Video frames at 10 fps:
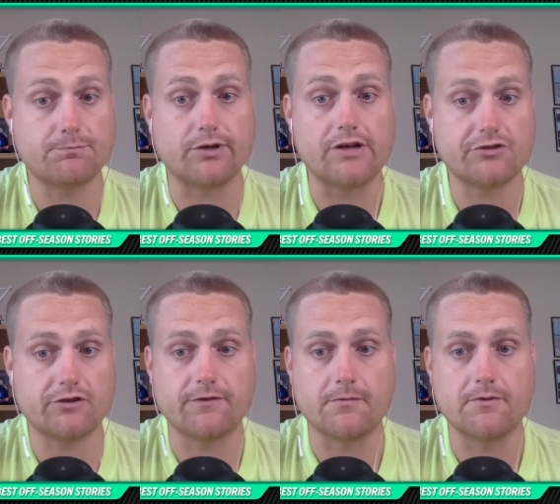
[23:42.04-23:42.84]
pressure
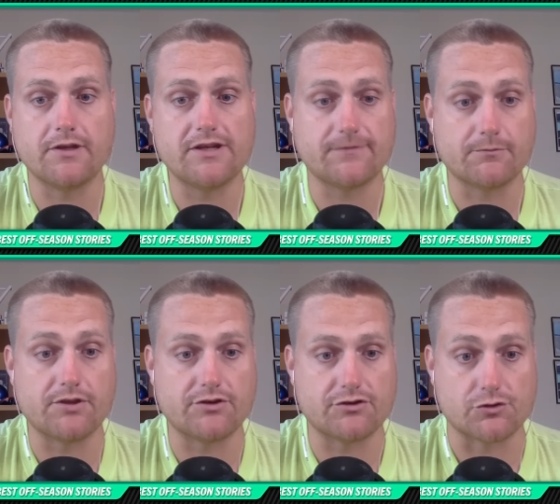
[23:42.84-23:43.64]
from at least from the
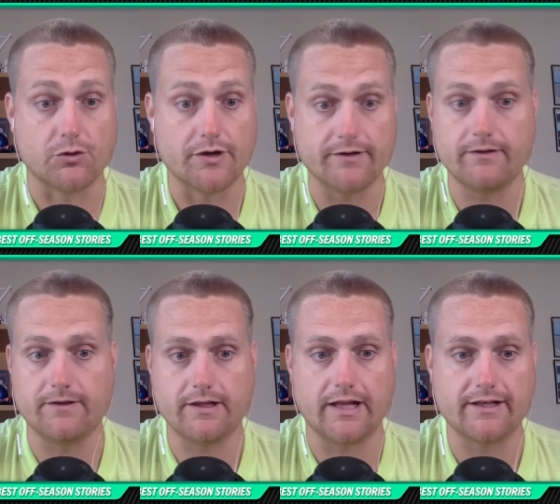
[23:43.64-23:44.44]
Detroit,
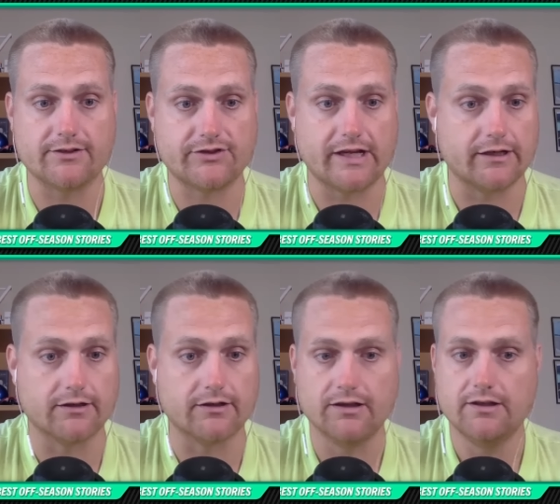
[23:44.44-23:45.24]
like because
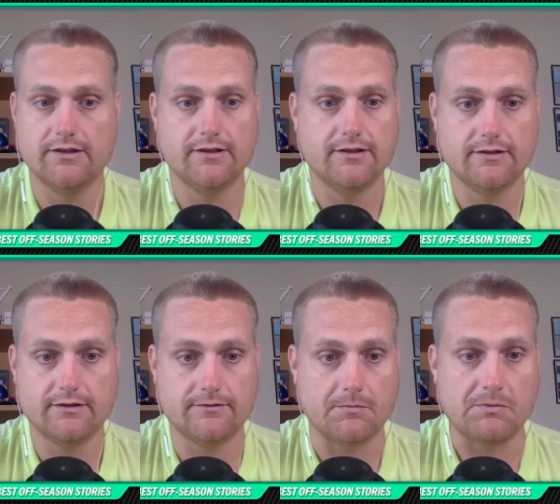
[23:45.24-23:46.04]
they're
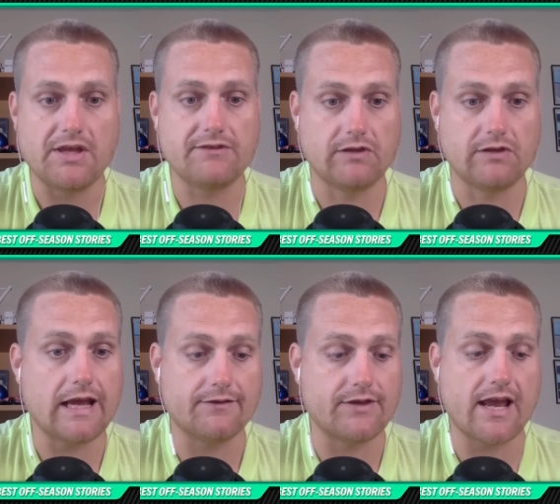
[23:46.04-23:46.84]
I mean, they they
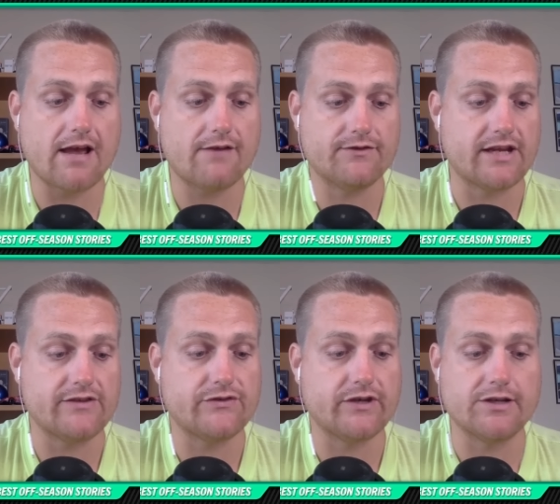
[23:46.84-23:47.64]
they haven't
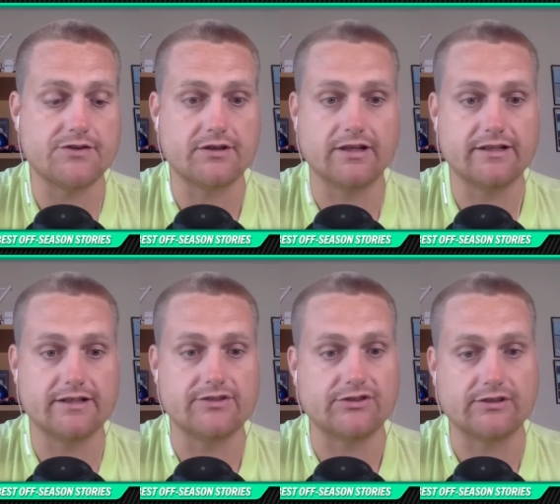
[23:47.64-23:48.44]
tasted anything like
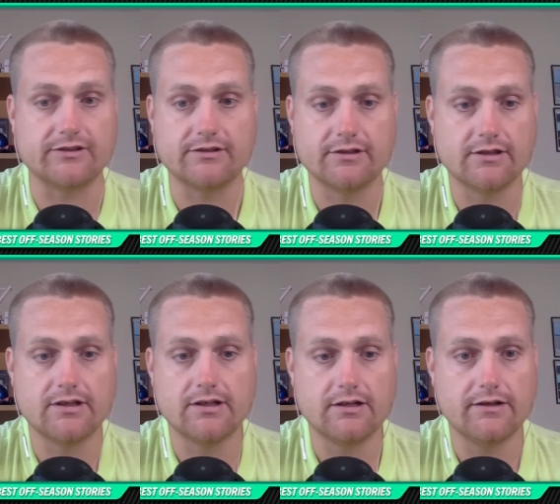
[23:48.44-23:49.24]
this in
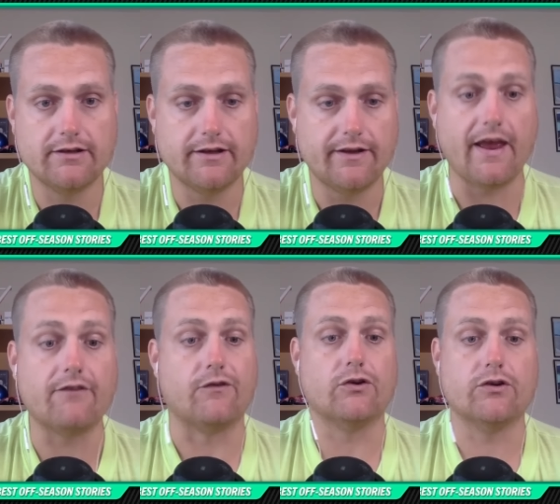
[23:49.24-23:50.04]

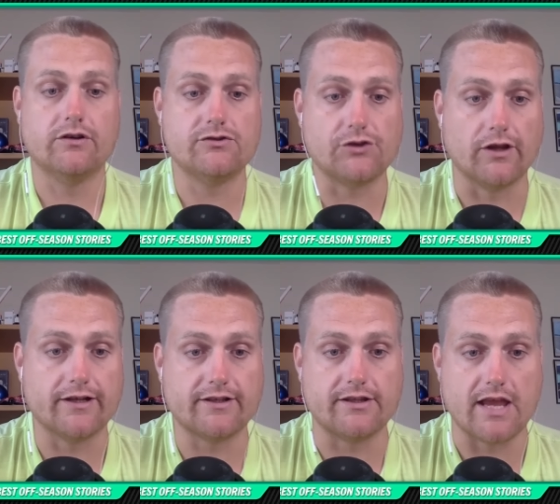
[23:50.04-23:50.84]
ever. So
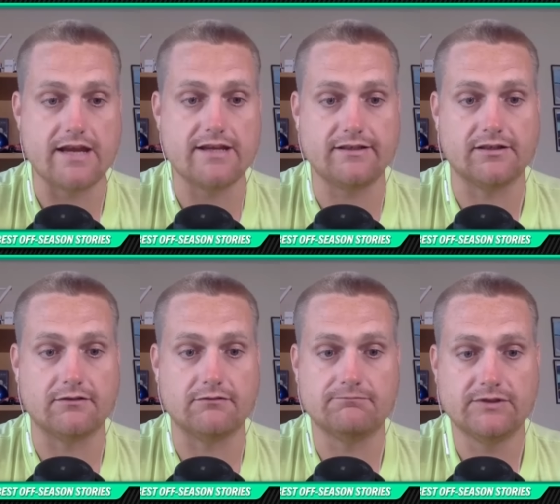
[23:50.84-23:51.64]
like they, you know,